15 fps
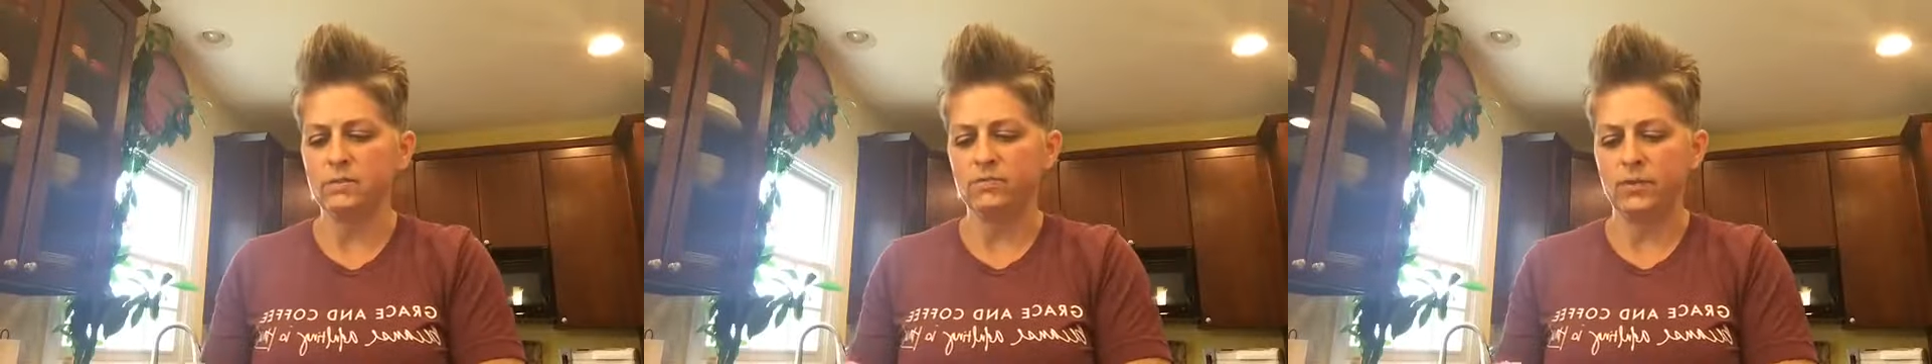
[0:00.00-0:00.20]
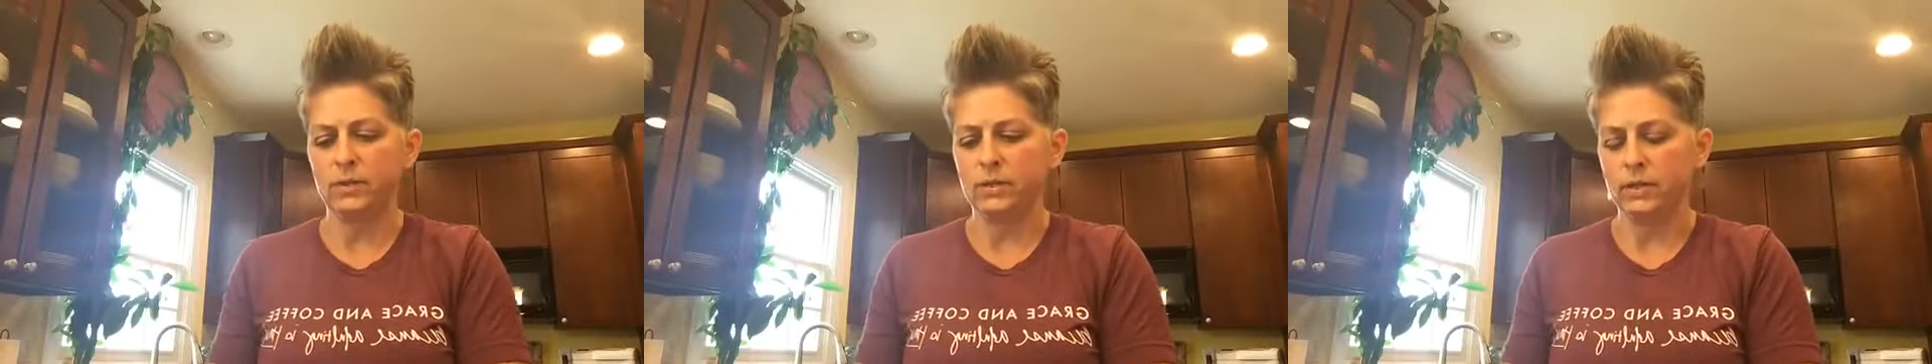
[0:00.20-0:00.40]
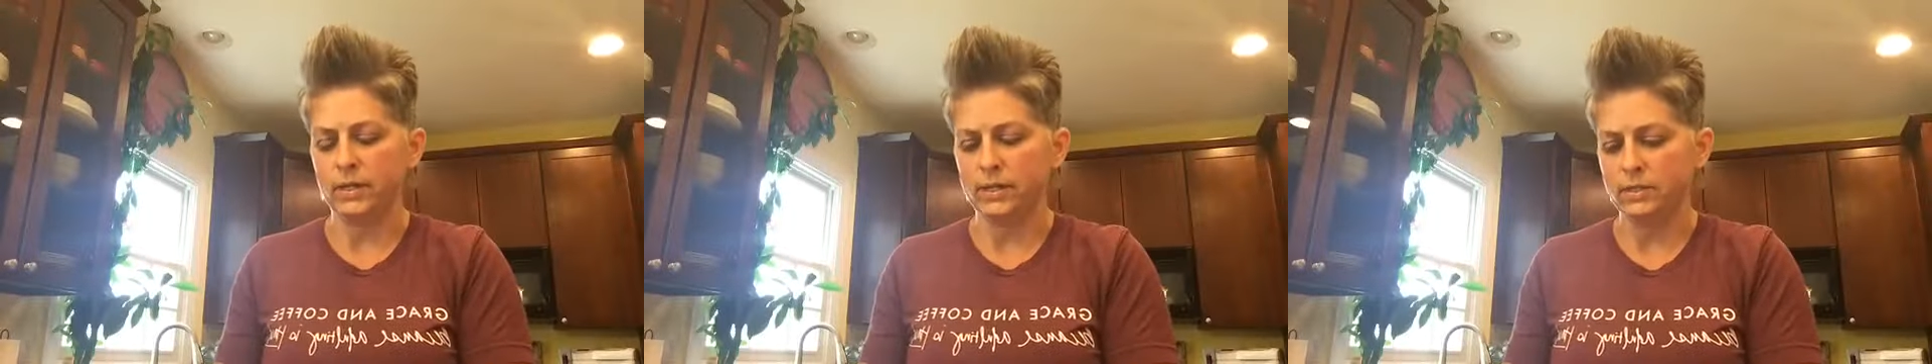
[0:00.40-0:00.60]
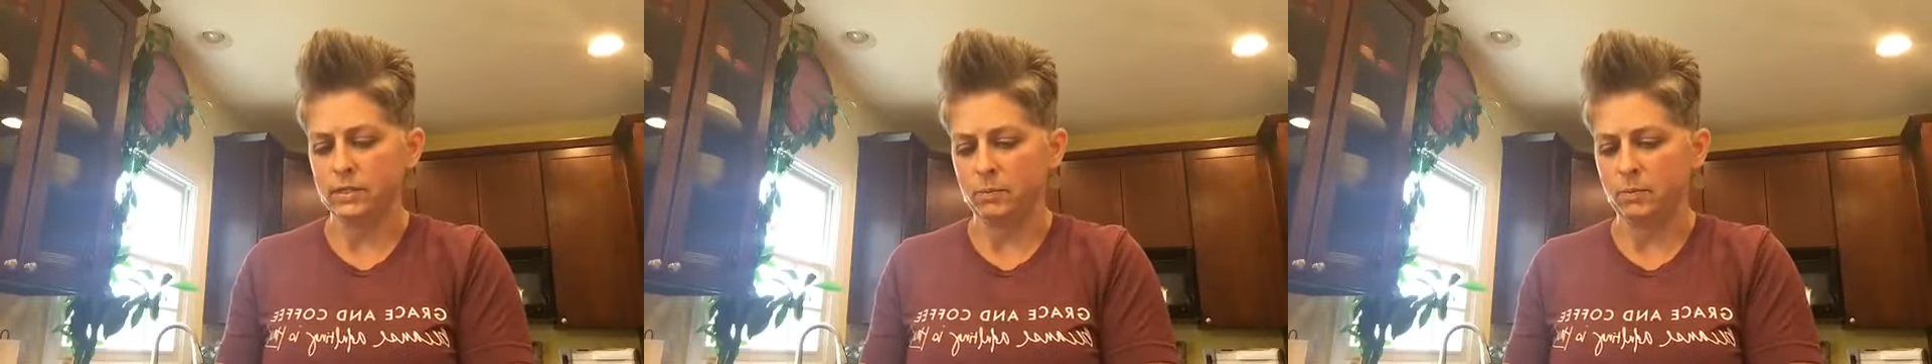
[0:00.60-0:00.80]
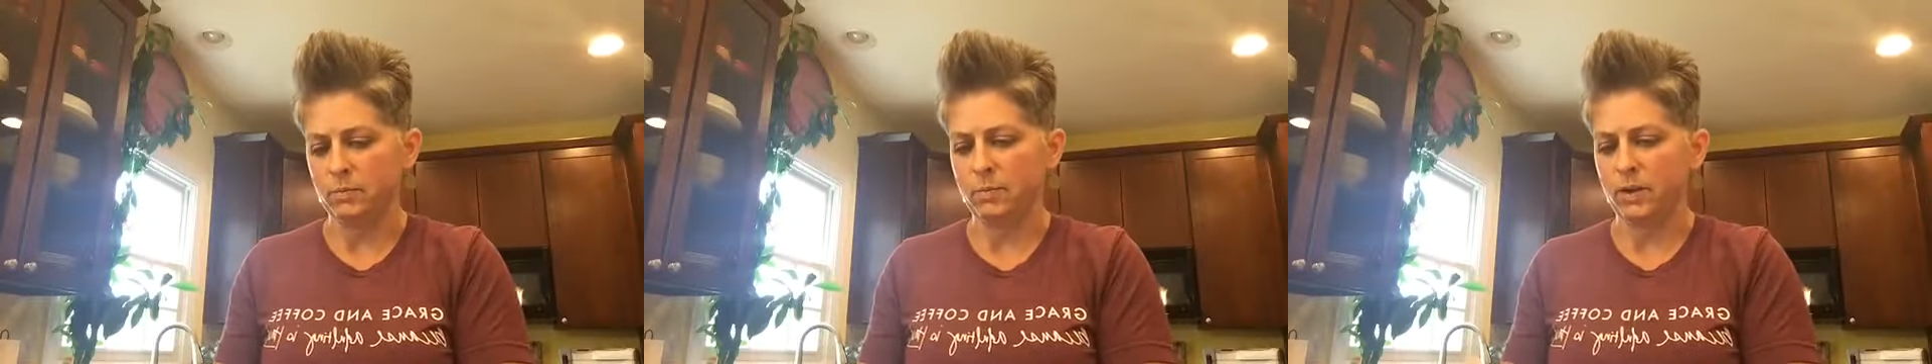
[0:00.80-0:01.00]
feeling like it's
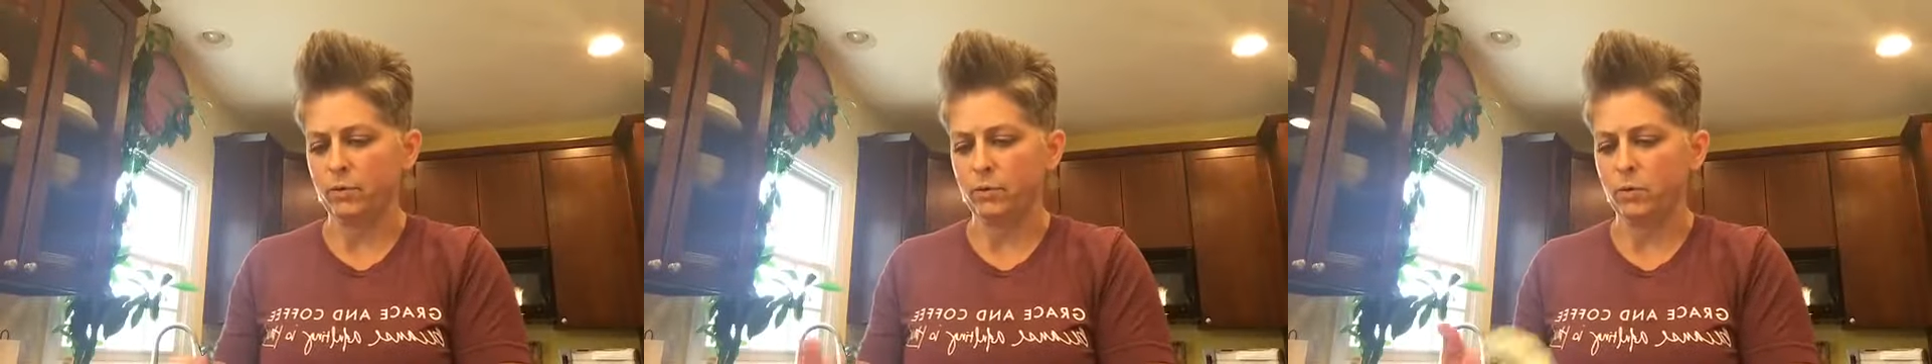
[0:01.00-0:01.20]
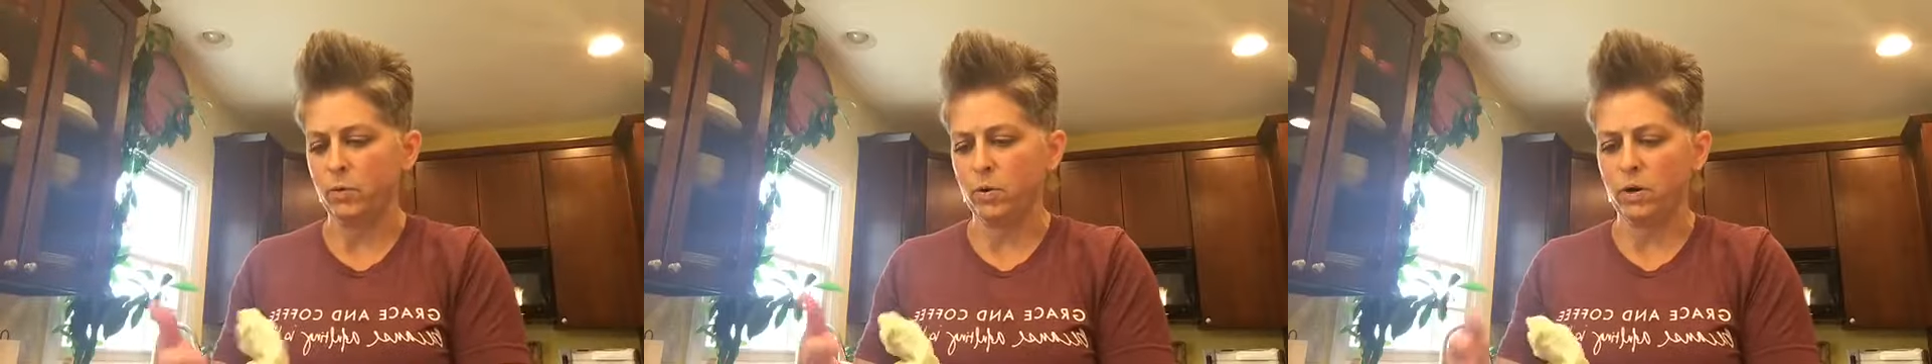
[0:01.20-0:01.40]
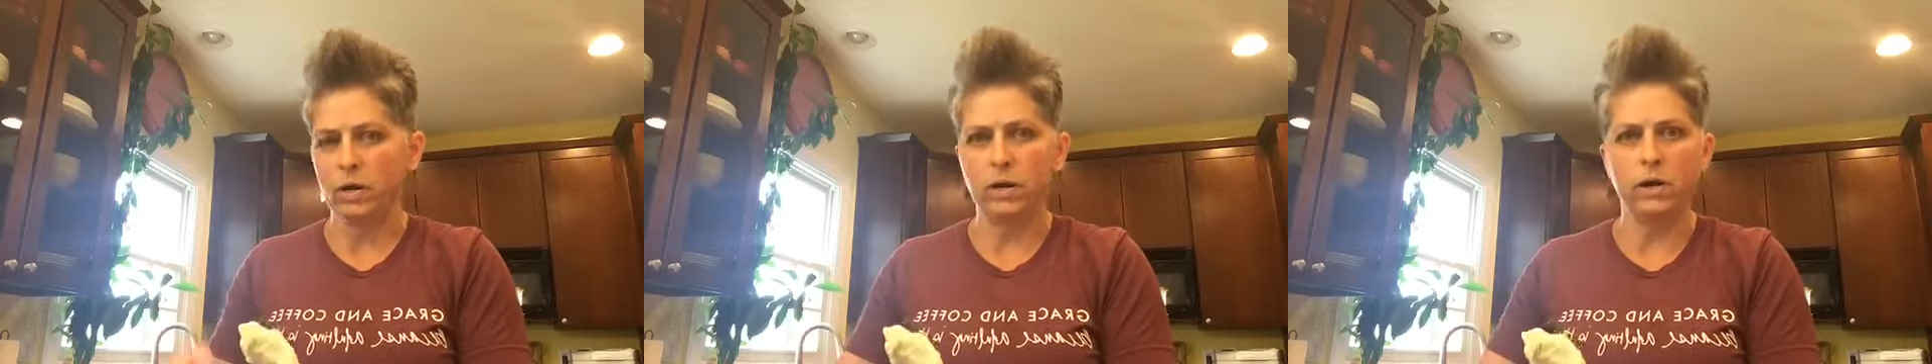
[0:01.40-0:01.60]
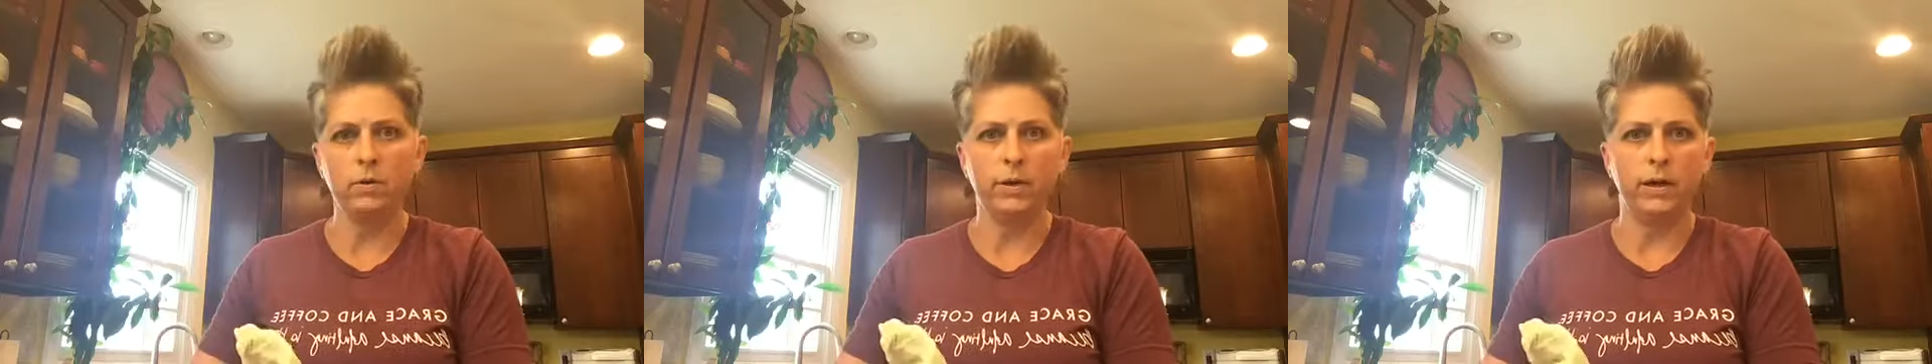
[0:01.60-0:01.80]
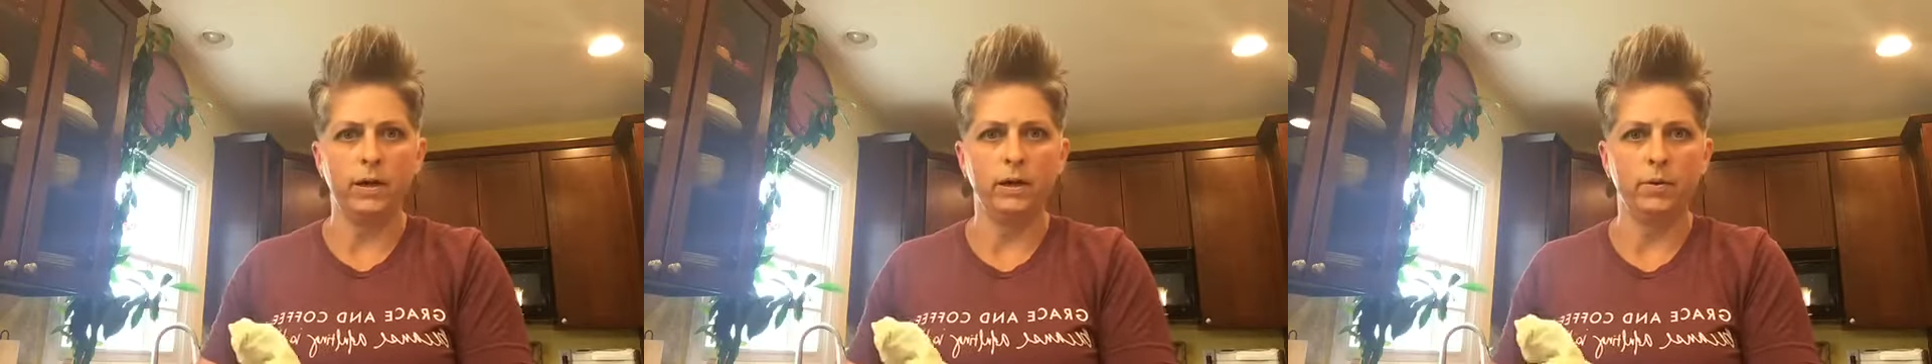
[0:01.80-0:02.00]
up in my grill work.
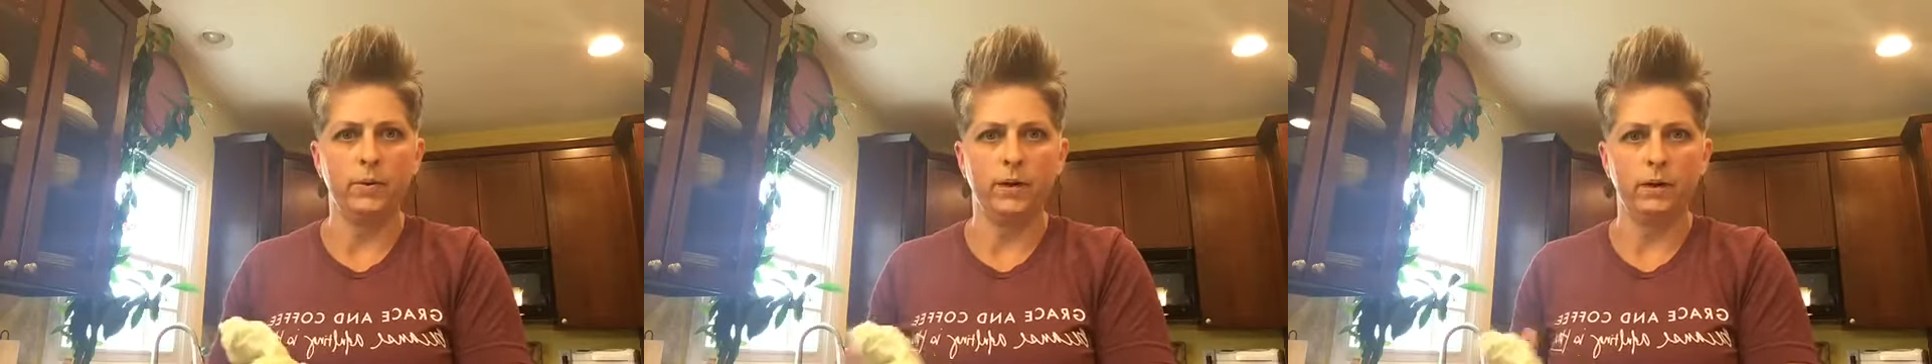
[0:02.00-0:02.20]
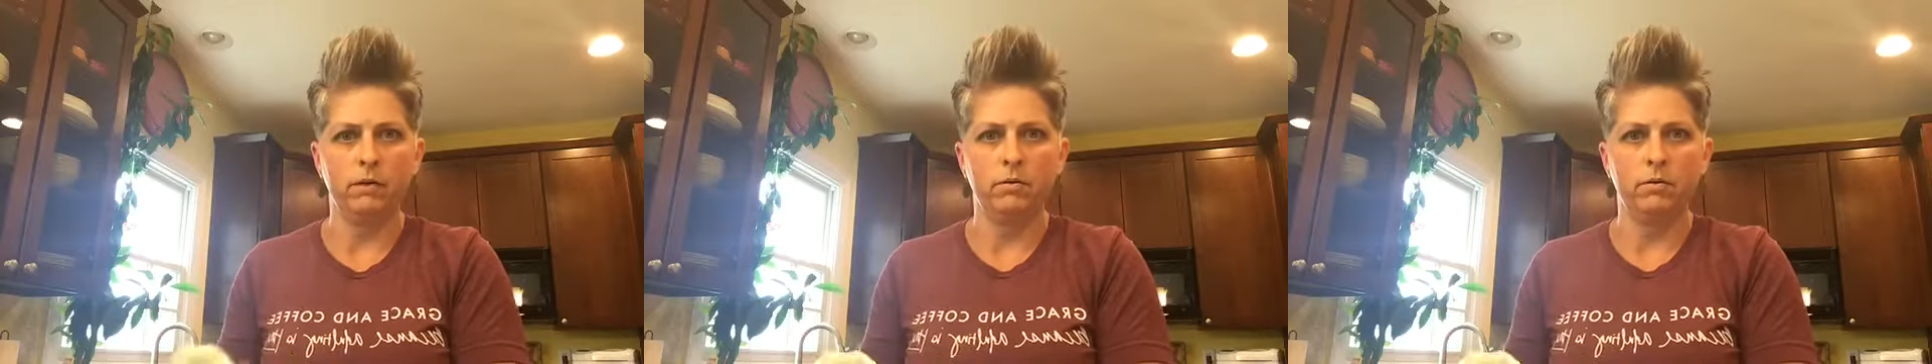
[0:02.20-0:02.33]
Okay, here we go.